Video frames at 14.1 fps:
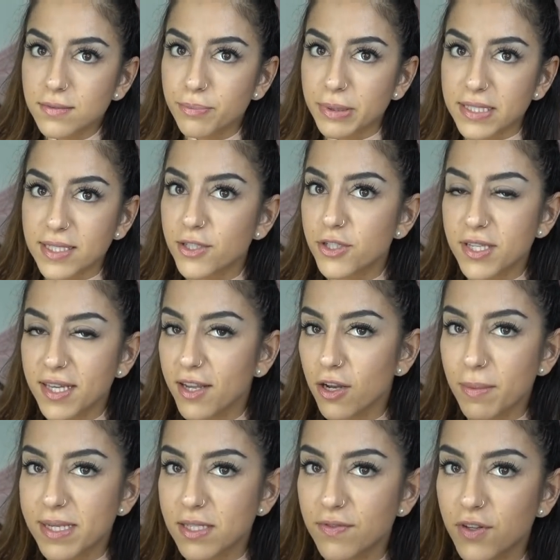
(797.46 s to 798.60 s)
because I just like
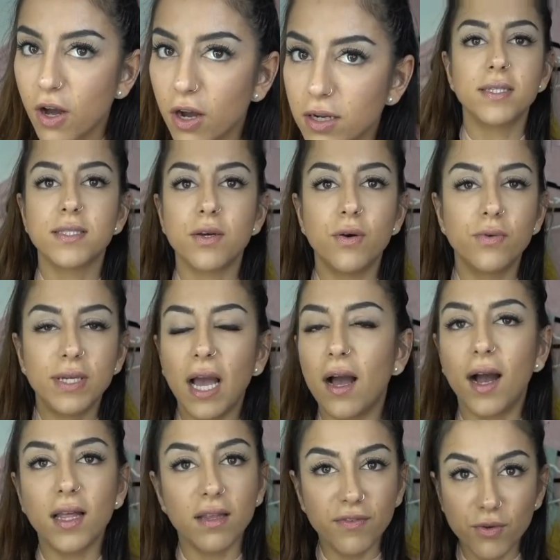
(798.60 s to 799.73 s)
hearing myself talk. So
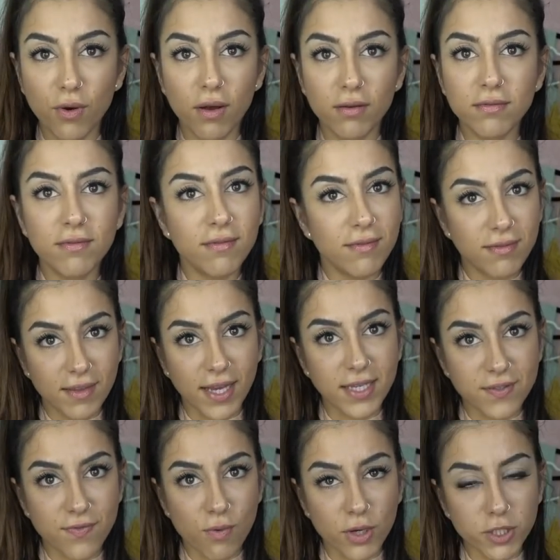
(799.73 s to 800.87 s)
yeah, I love you all.
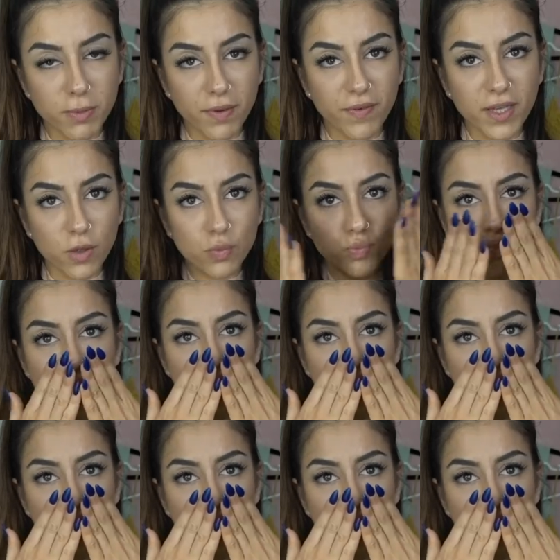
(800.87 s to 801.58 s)
Thanks for watching my video.